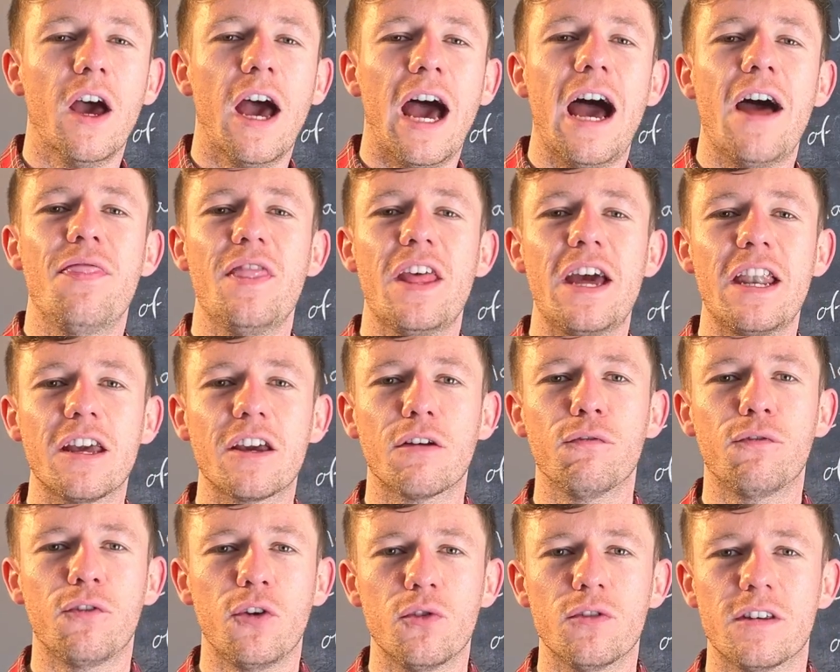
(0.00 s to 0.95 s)
and then it
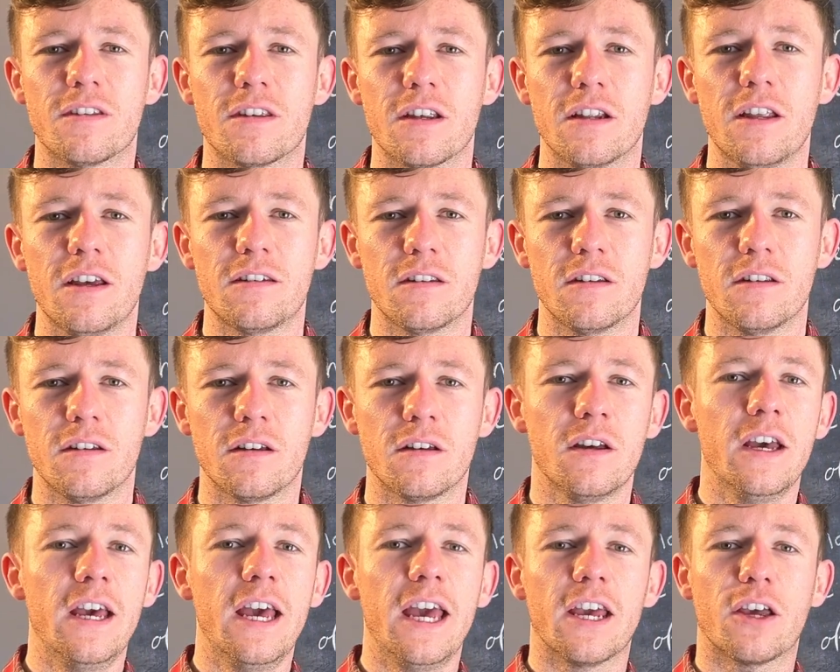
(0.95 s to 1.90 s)
confuses the listener,
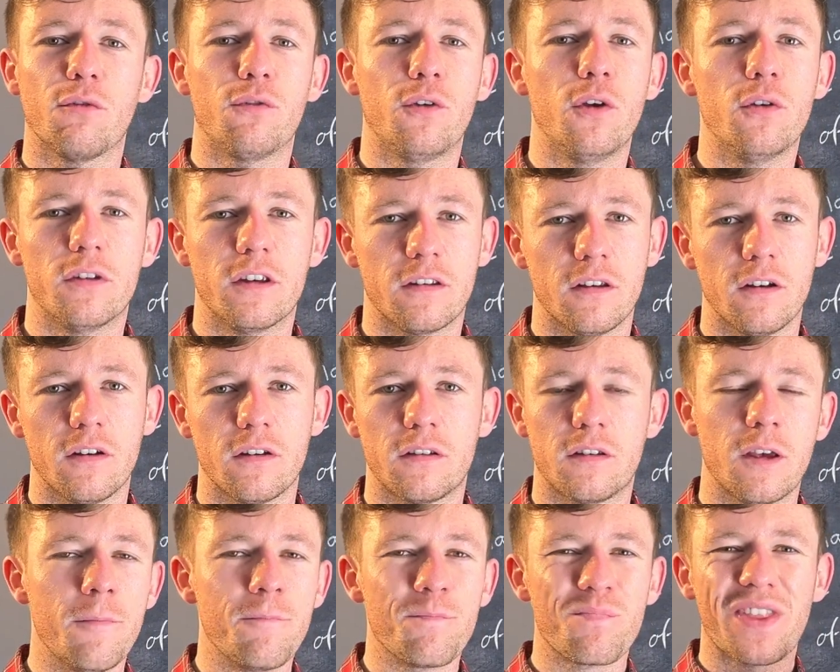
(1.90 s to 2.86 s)
it confuses
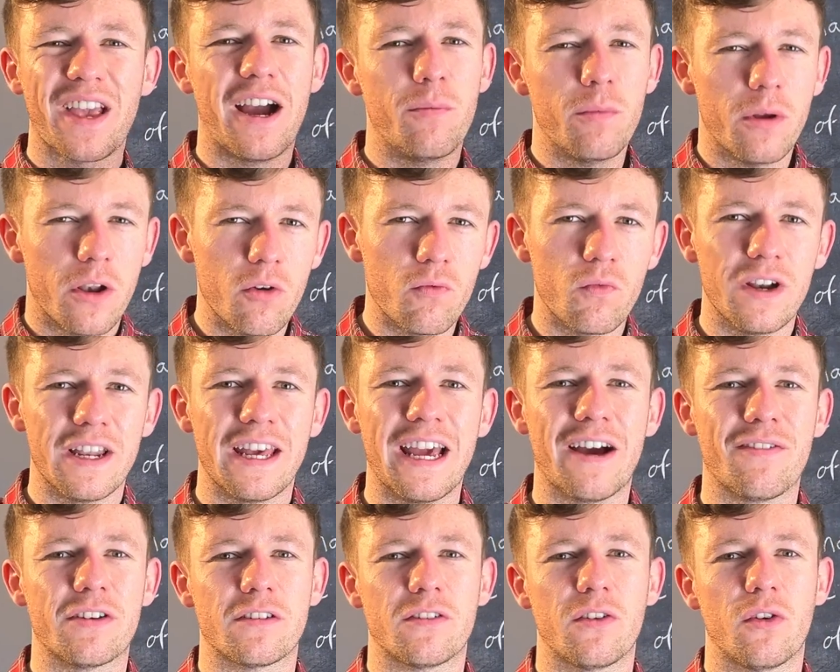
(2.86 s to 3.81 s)
us, and we don't really
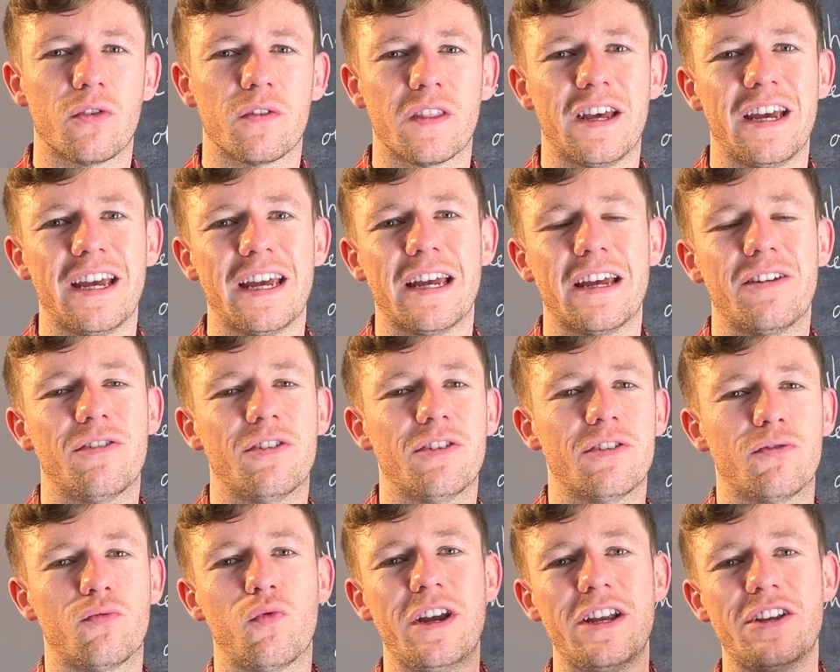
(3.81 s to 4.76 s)
have a song that
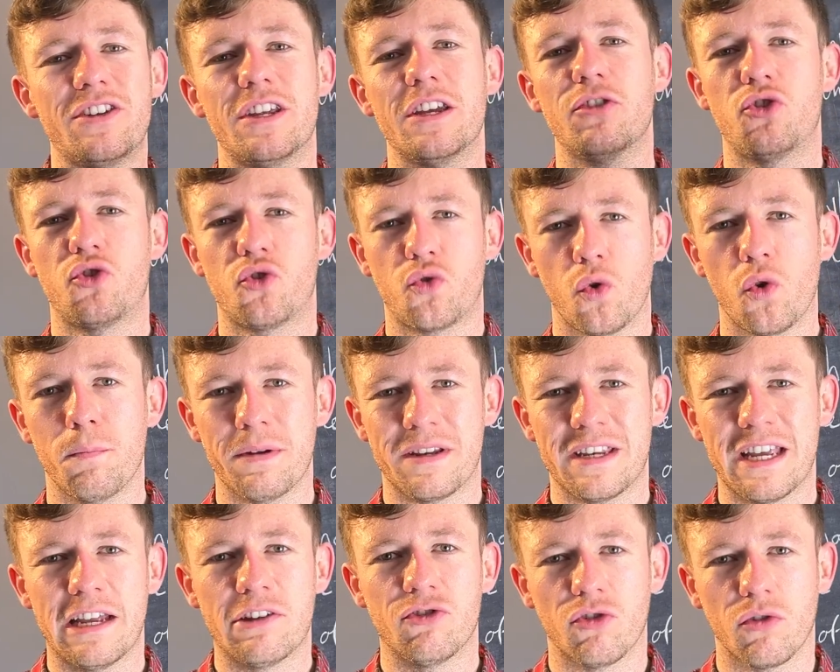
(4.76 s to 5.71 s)
has reached its true
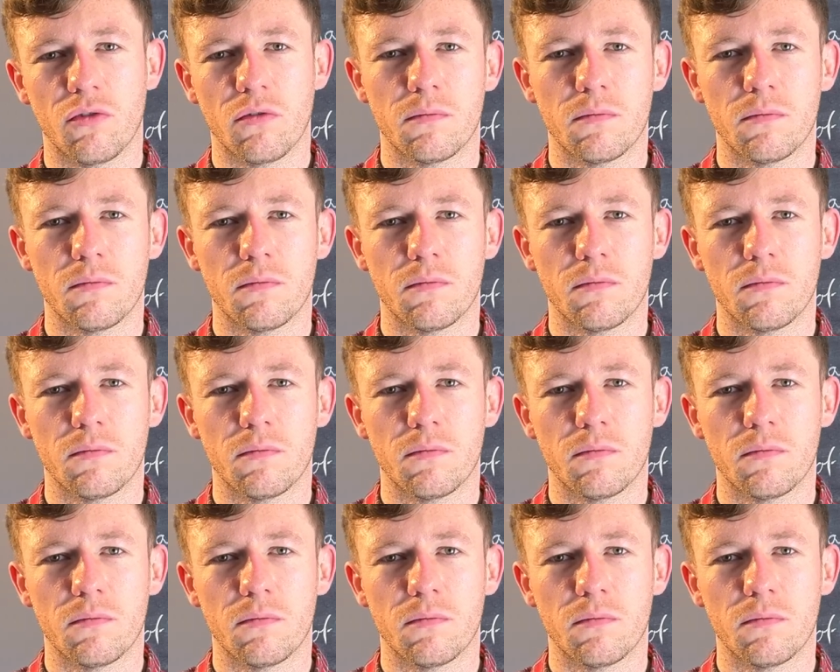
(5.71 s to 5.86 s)
potential.